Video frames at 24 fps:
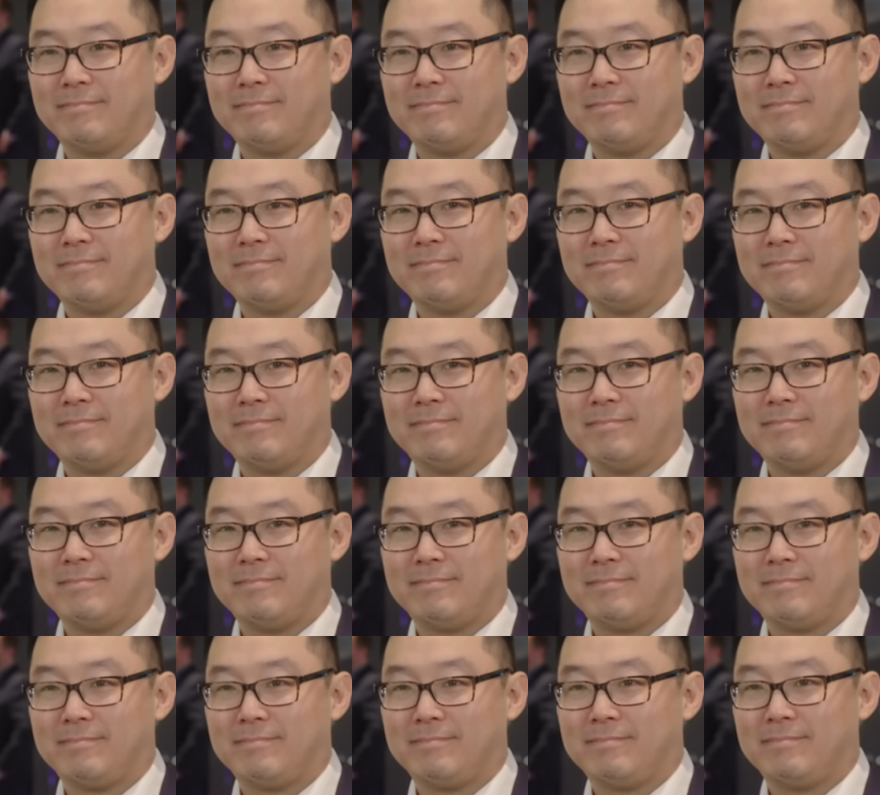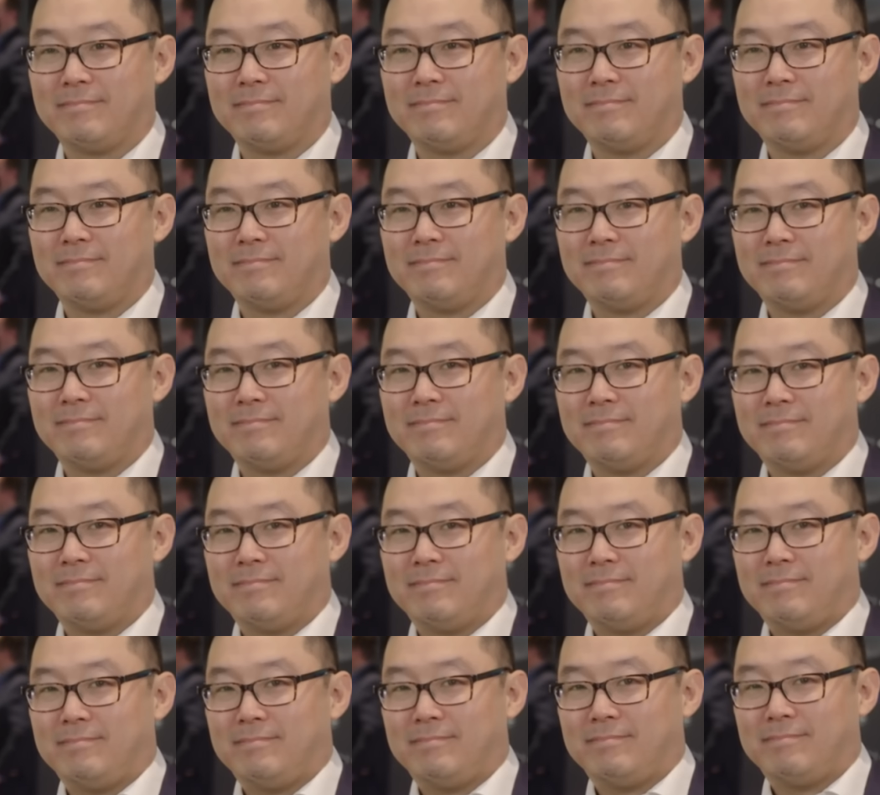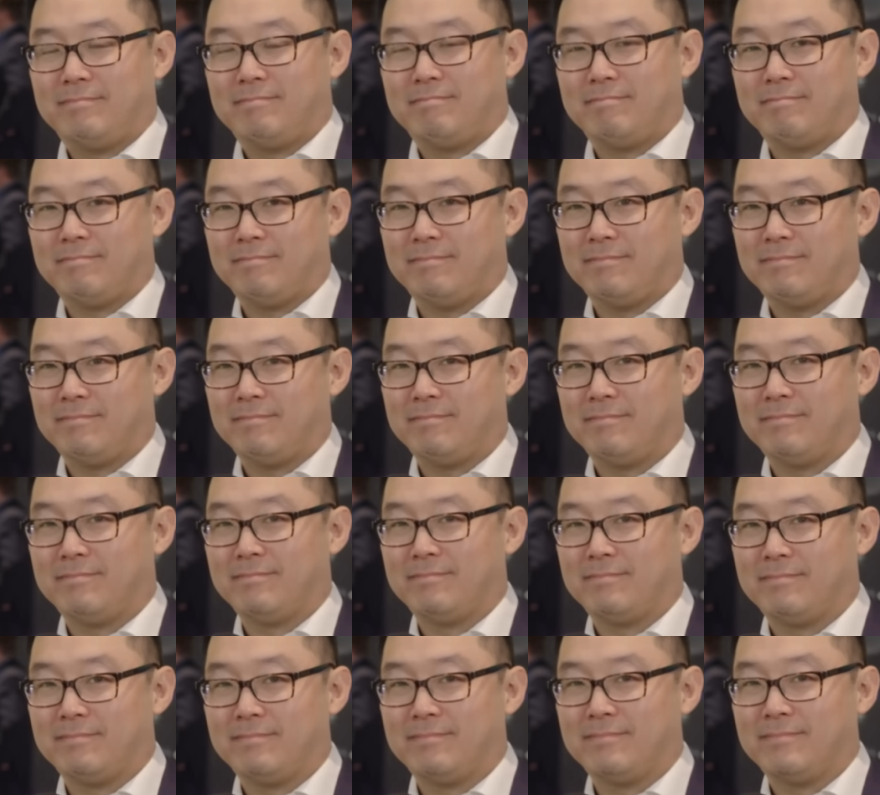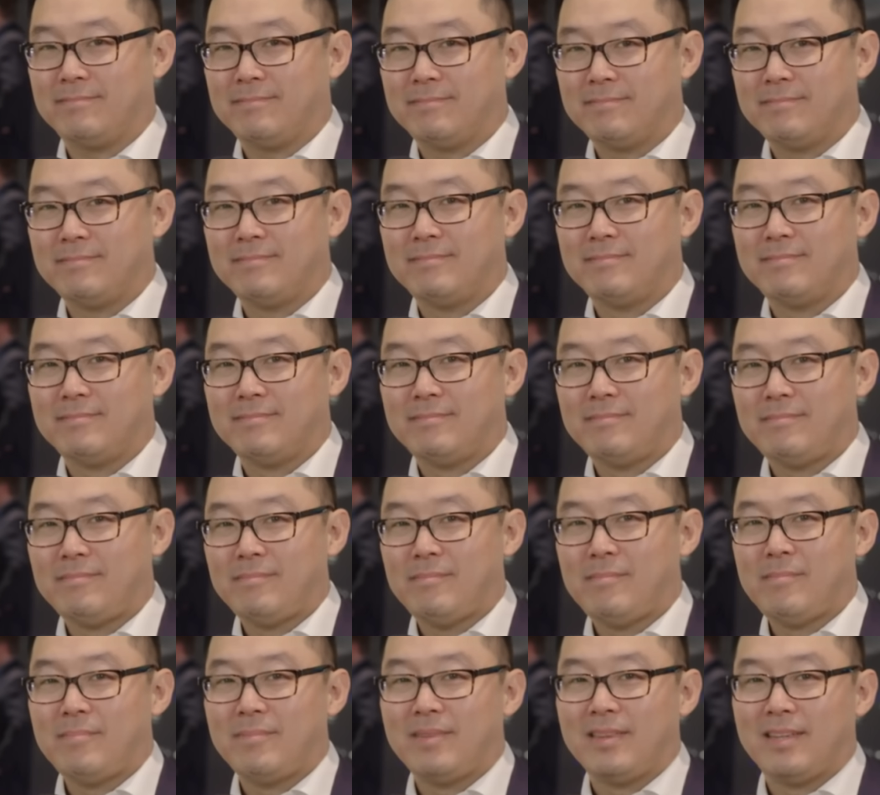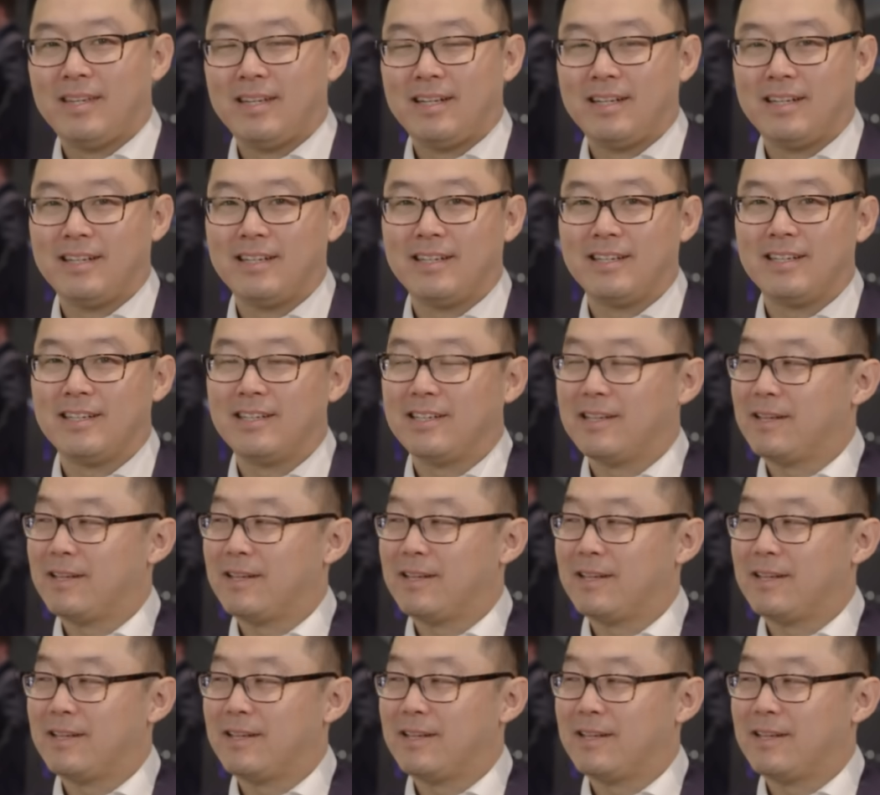The person shown says nothing.